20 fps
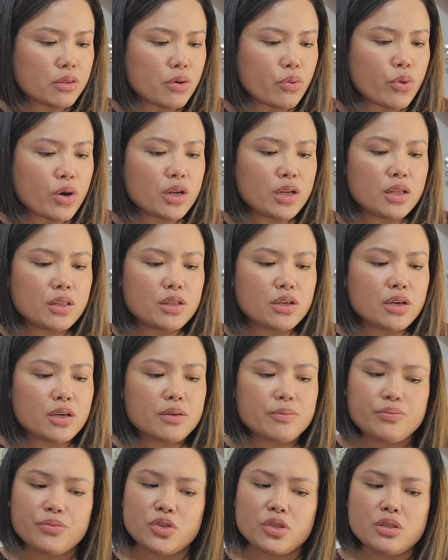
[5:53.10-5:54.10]
the one in
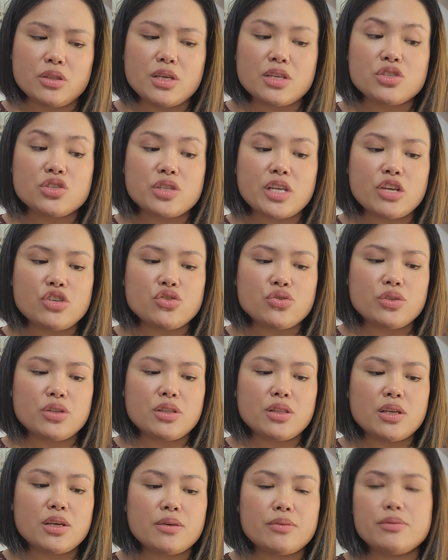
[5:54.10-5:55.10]
the that station
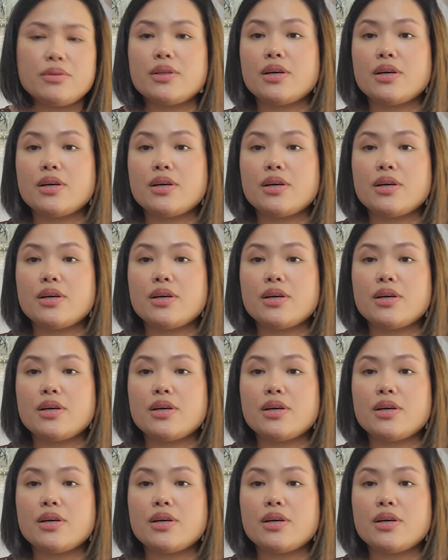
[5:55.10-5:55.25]
in the